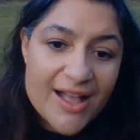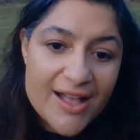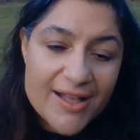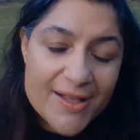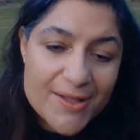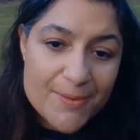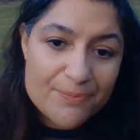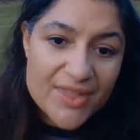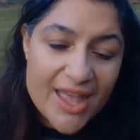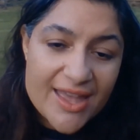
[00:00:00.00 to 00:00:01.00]

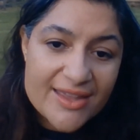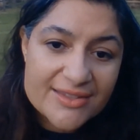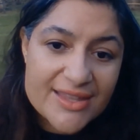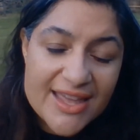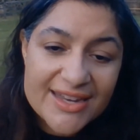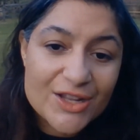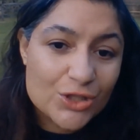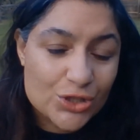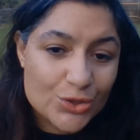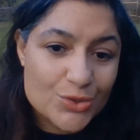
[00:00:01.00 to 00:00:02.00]
and that
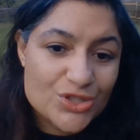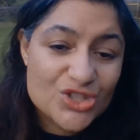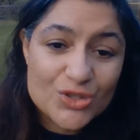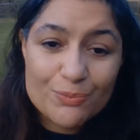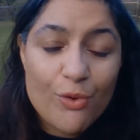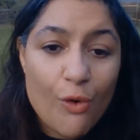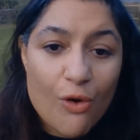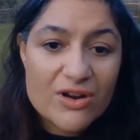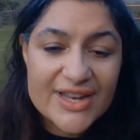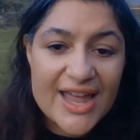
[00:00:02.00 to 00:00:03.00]
includes
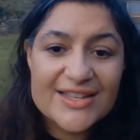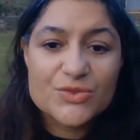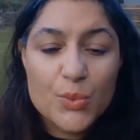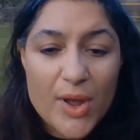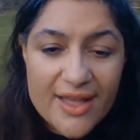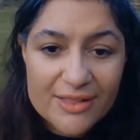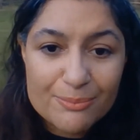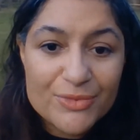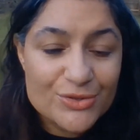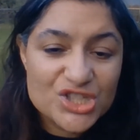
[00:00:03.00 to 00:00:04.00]
support as well,
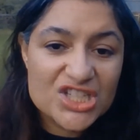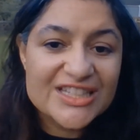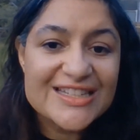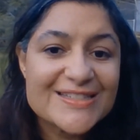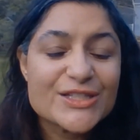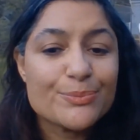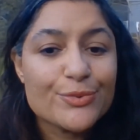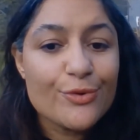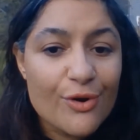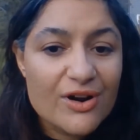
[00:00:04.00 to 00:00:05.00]
mutually
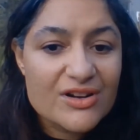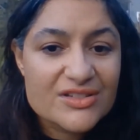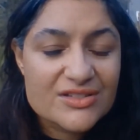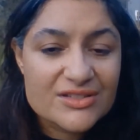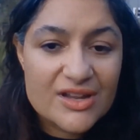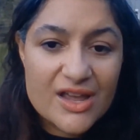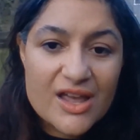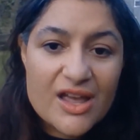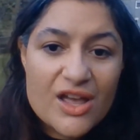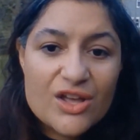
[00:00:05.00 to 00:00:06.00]
support,
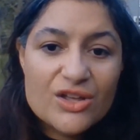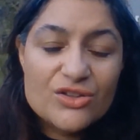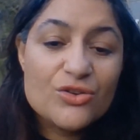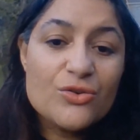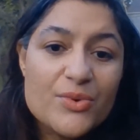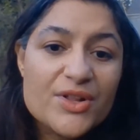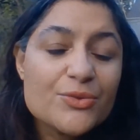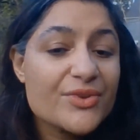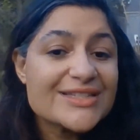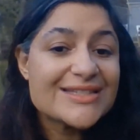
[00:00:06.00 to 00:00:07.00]
you
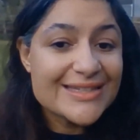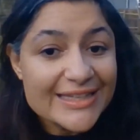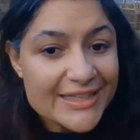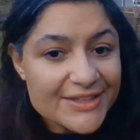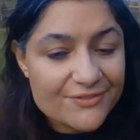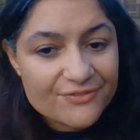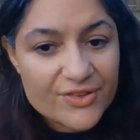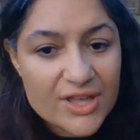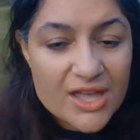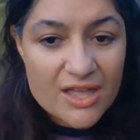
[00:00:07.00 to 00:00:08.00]
will receive
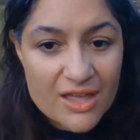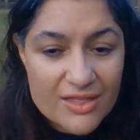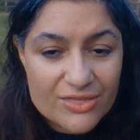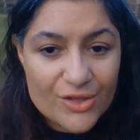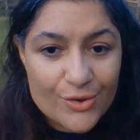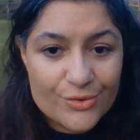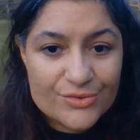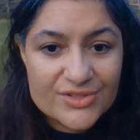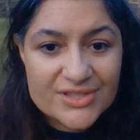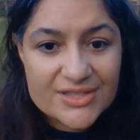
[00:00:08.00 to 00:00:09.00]

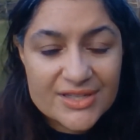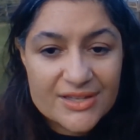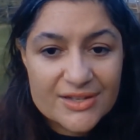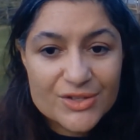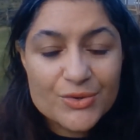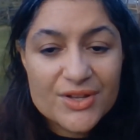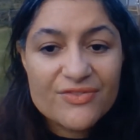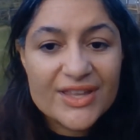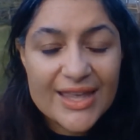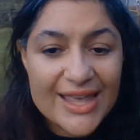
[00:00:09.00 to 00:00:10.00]
those
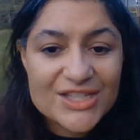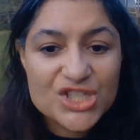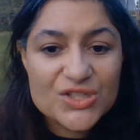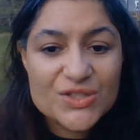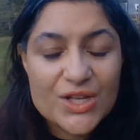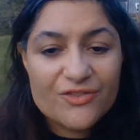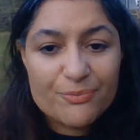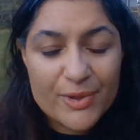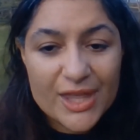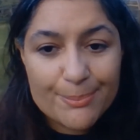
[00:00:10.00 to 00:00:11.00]
notifications
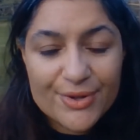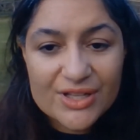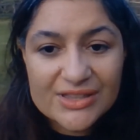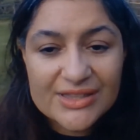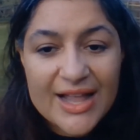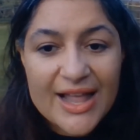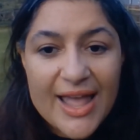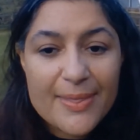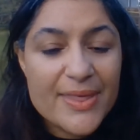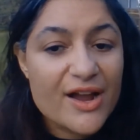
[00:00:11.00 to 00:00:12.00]
of people
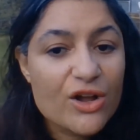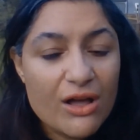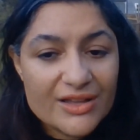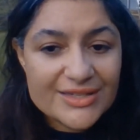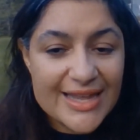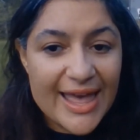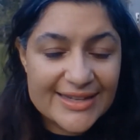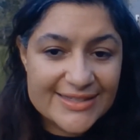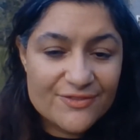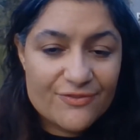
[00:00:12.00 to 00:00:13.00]
and their
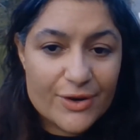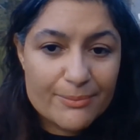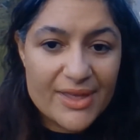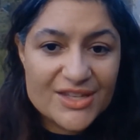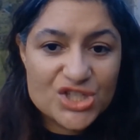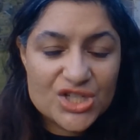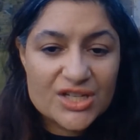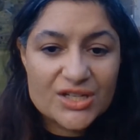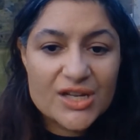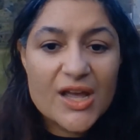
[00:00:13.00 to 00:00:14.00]
contact
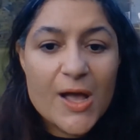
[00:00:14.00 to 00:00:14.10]
information